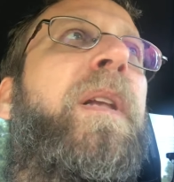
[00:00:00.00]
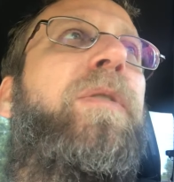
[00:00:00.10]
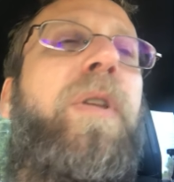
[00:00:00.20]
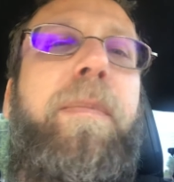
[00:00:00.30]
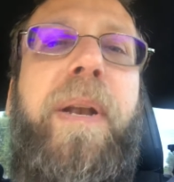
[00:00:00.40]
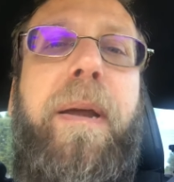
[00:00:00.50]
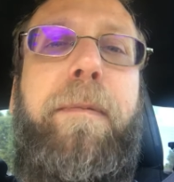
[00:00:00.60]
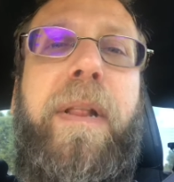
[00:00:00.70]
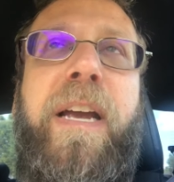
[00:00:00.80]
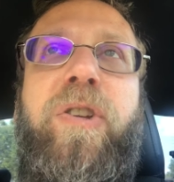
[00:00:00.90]
to the
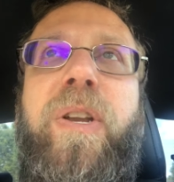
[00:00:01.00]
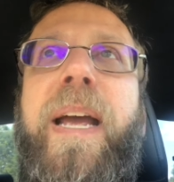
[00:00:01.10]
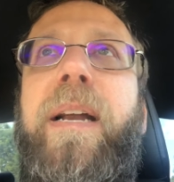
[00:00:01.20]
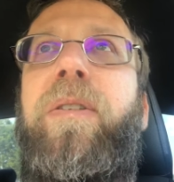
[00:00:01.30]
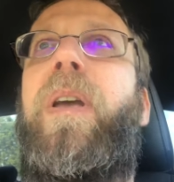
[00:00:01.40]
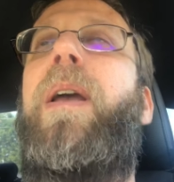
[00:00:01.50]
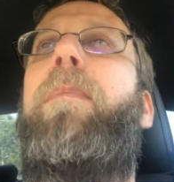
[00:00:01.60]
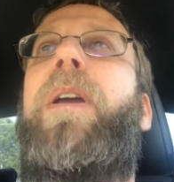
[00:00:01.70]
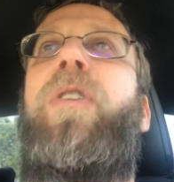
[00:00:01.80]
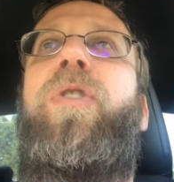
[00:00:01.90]
manipulation tactics,
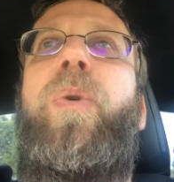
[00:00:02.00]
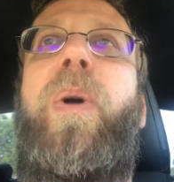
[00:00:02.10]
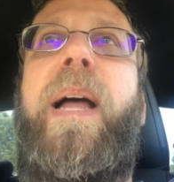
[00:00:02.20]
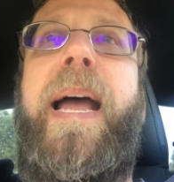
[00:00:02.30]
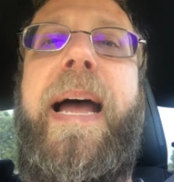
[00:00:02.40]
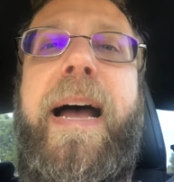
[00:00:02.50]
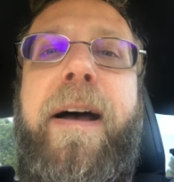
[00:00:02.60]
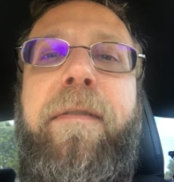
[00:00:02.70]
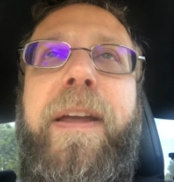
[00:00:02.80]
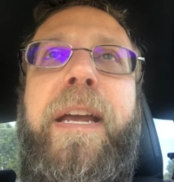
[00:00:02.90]
because you will have